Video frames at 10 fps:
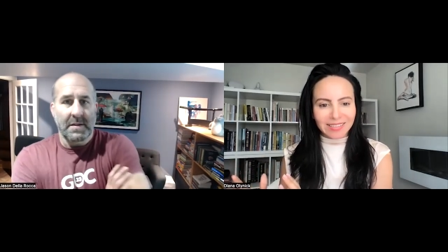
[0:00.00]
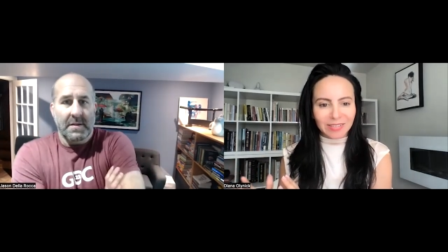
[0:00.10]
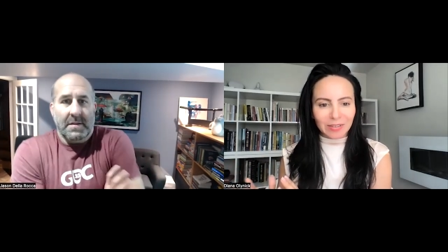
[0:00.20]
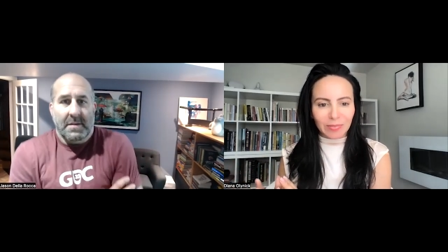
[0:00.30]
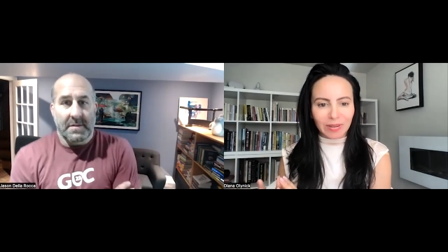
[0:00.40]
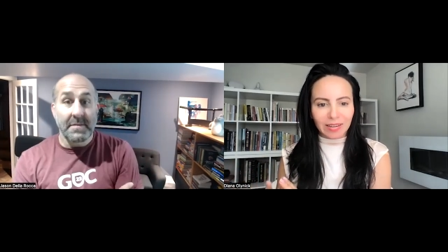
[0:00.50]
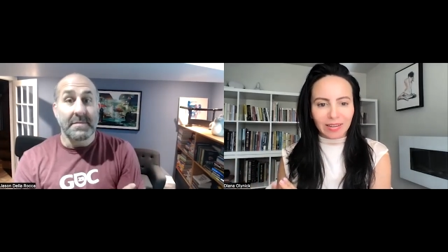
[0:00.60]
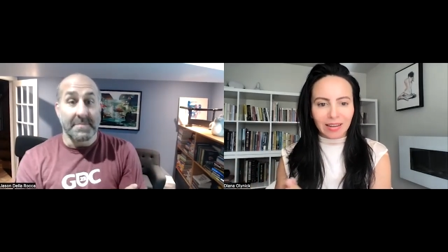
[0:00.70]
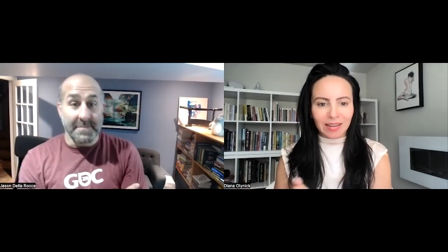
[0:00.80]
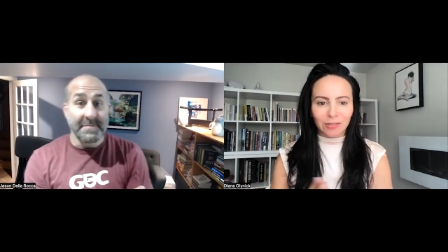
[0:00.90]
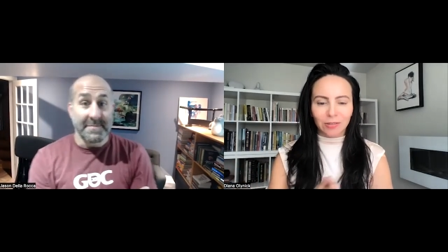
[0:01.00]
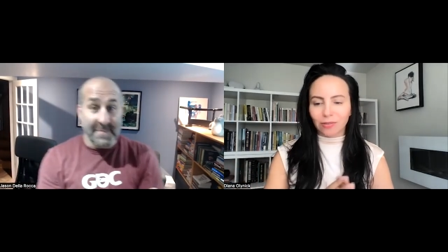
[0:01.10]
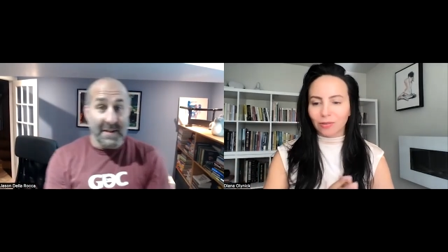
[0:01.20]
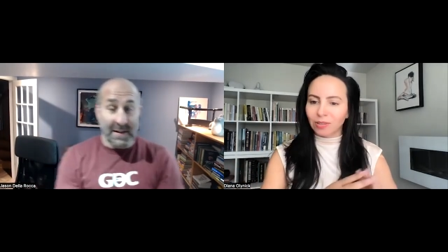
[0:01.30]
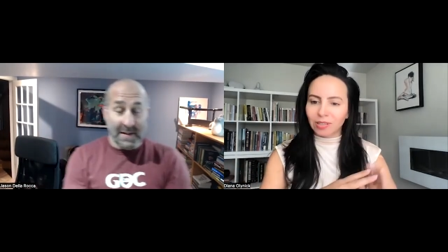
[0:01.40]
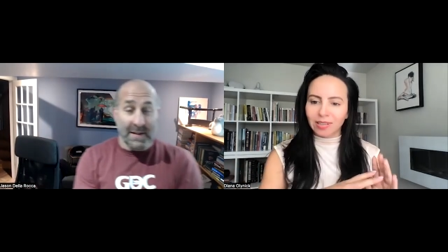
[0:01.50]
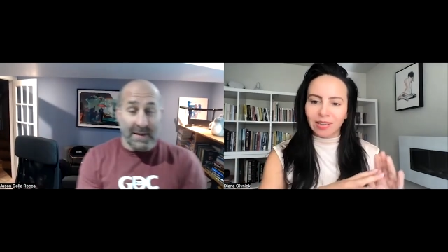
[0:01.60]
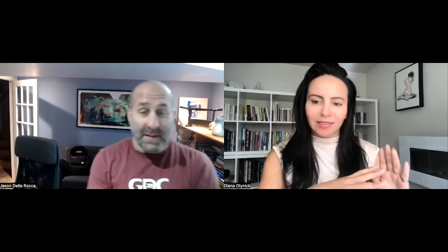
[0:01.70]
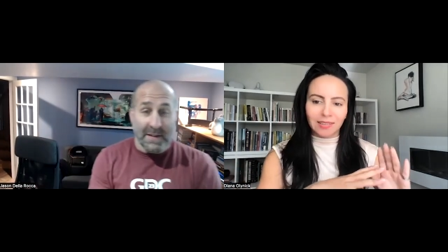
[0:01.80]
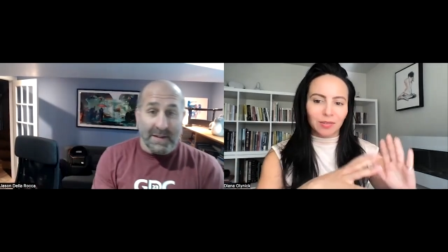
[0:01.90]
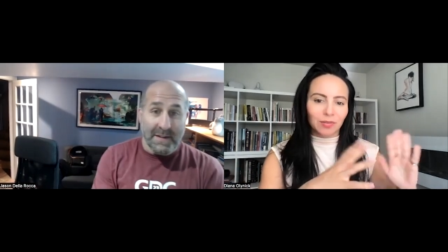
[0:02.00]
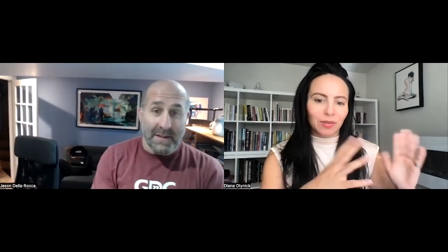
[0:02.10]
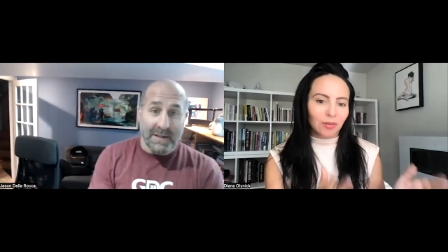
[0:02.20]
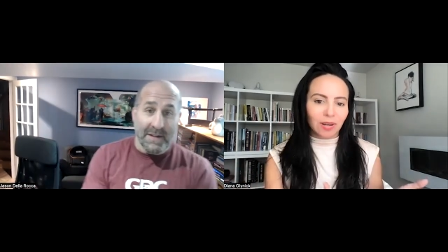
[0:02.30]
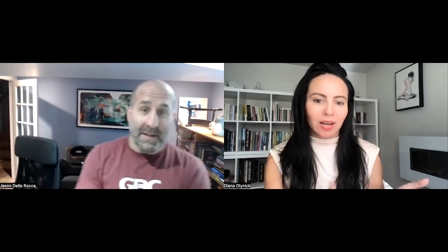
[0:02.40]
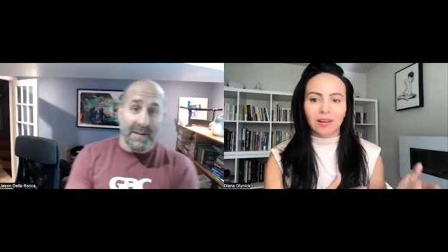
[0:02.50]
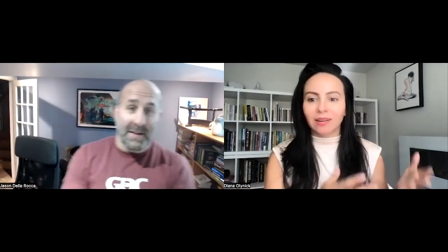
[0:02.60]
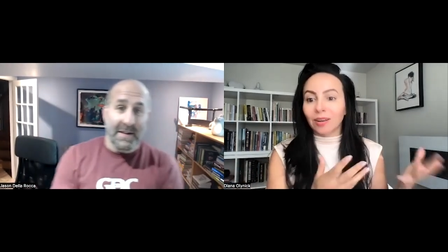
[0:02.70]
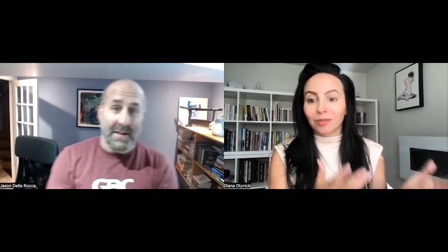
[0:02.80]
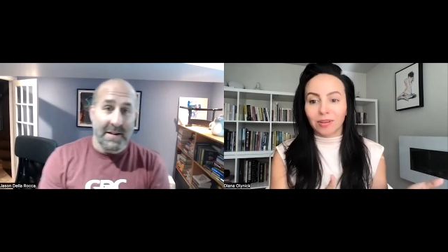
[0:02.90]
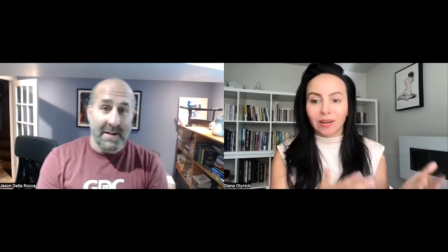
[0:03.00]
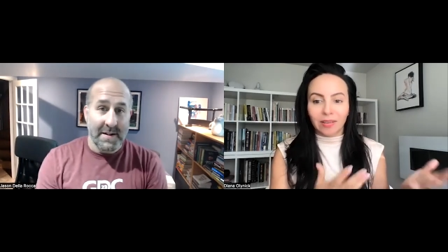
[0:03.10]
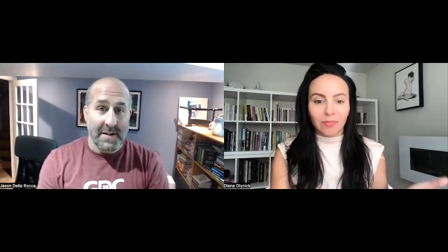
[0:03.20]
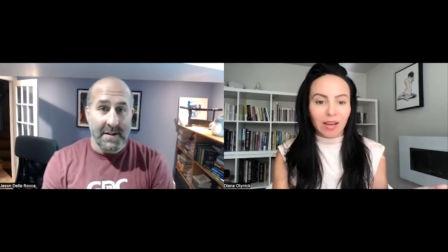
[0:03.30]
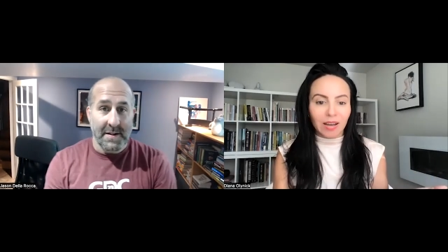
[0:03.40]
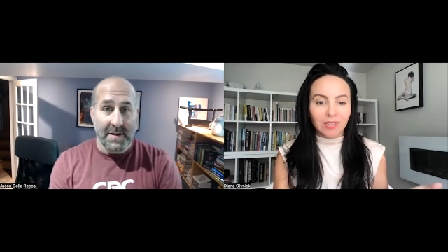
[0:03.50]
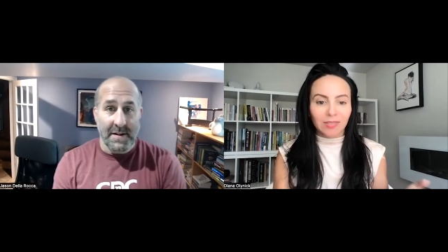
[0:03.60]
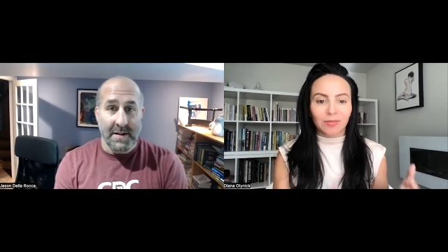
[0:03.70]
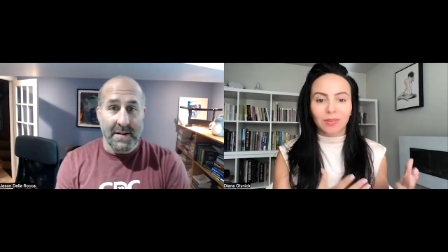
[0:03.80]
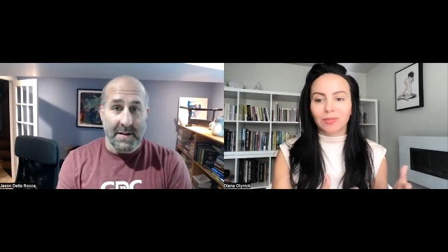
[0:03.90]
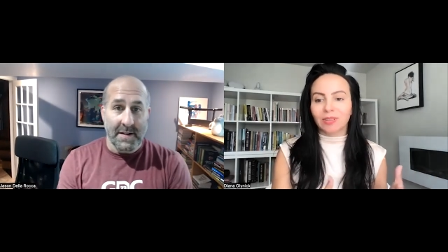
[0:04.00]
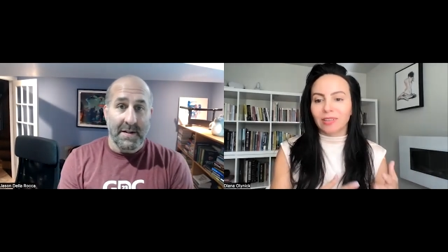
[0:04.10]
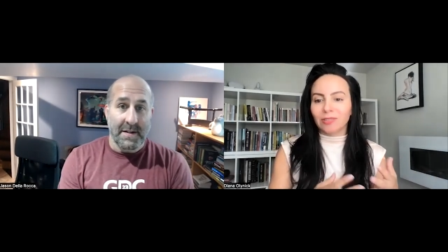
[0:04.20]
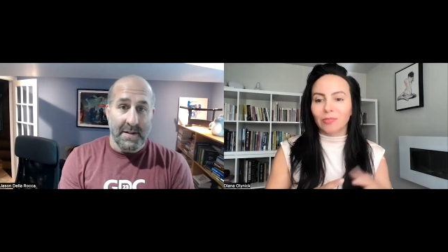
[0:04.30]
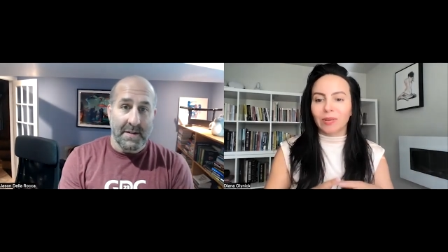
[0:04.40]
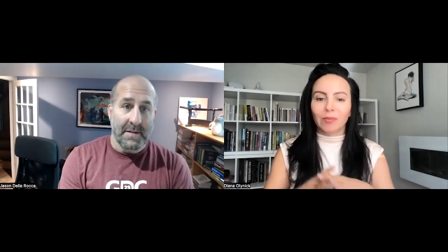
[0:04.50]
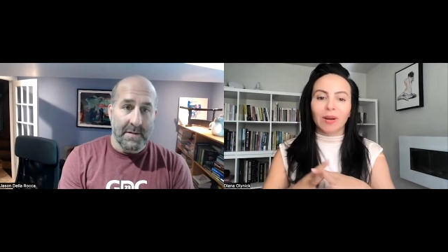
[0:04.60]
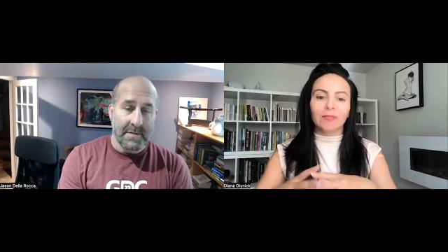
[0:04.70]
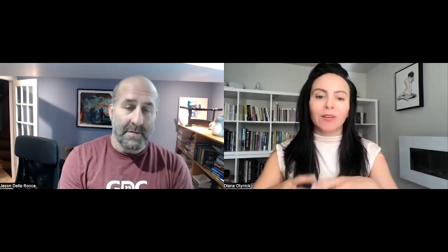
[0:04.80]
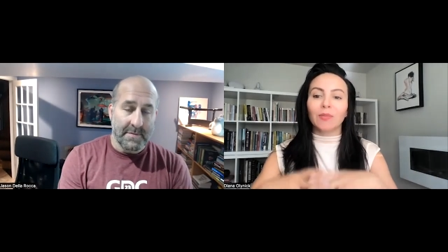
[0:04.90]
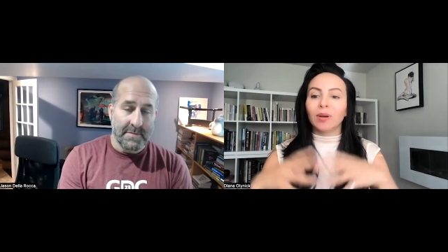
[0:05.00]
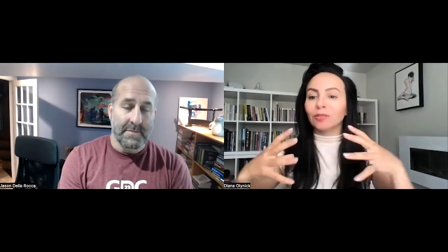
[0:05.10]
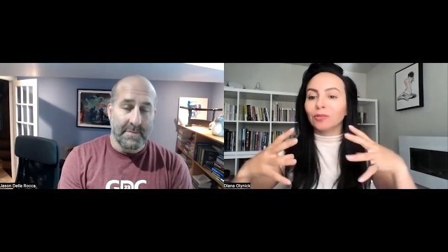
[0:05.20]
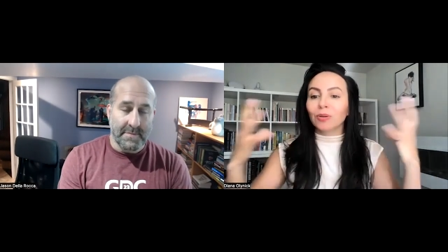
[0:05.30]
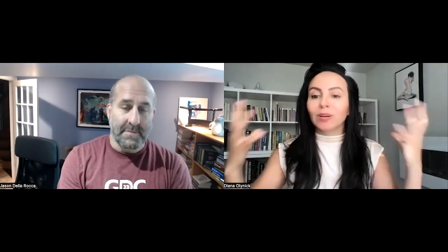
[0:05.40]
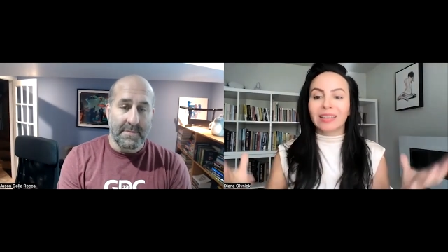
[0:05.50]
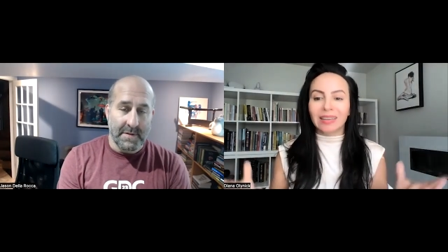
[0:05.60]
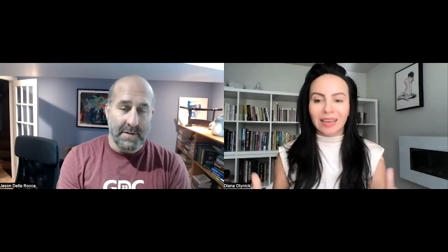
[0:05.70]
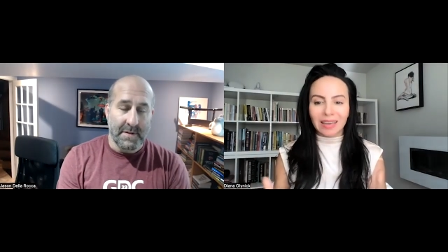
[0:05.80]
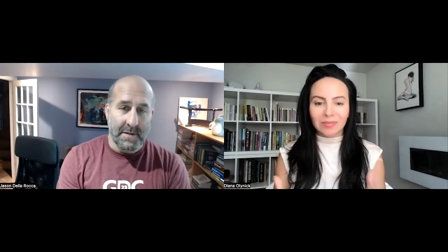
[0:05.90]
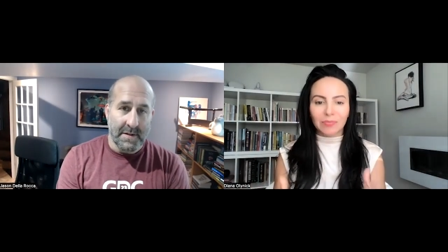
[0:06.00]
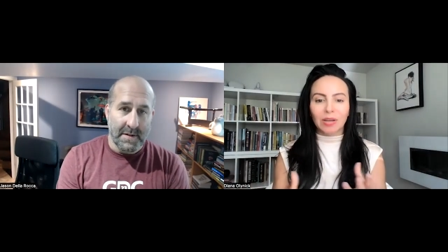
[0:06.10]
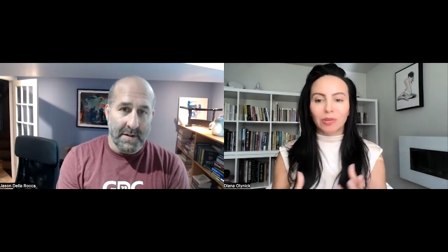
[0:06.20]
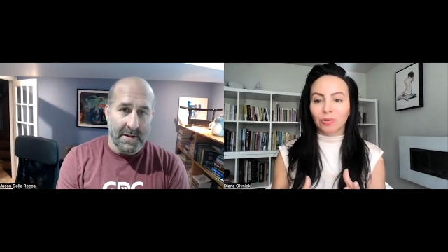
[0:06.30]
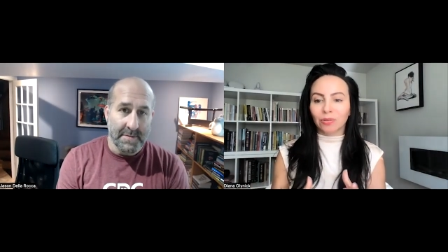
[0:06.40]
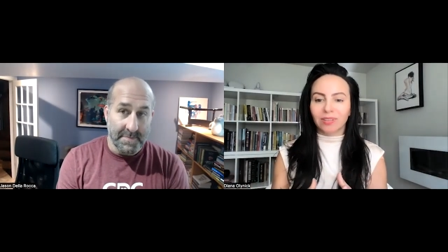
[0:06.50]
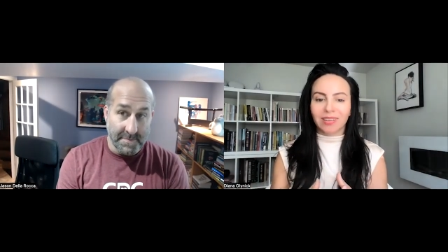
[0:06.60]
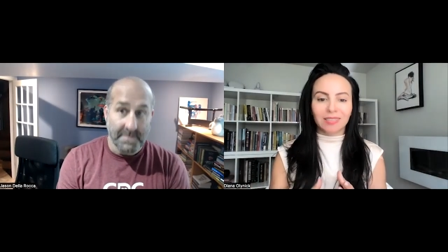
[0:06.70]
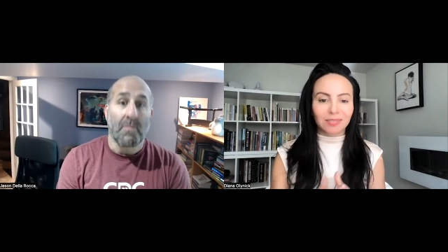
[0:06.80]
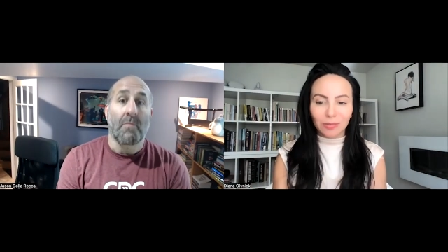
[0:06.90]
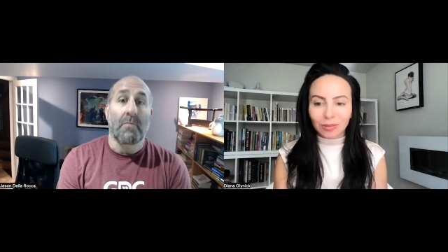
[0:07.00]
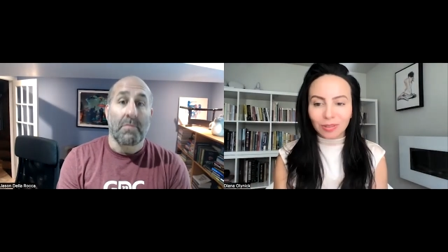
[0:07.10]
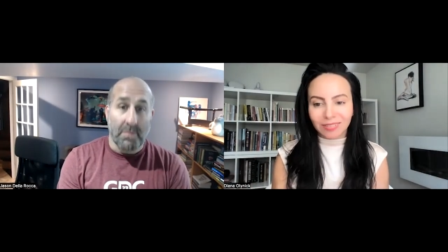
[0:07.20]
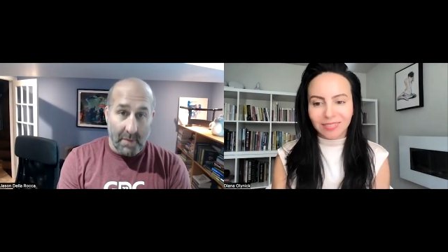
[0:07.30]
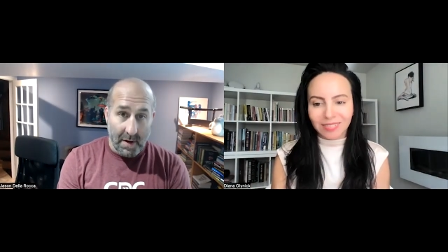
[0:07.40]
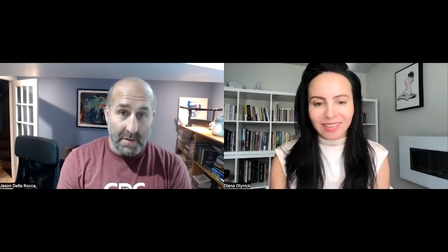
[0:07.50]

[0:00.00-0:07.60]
Speaker 1: developer and not only get the regular career advice of how to get a job, but what if I want to mm. create my own studio?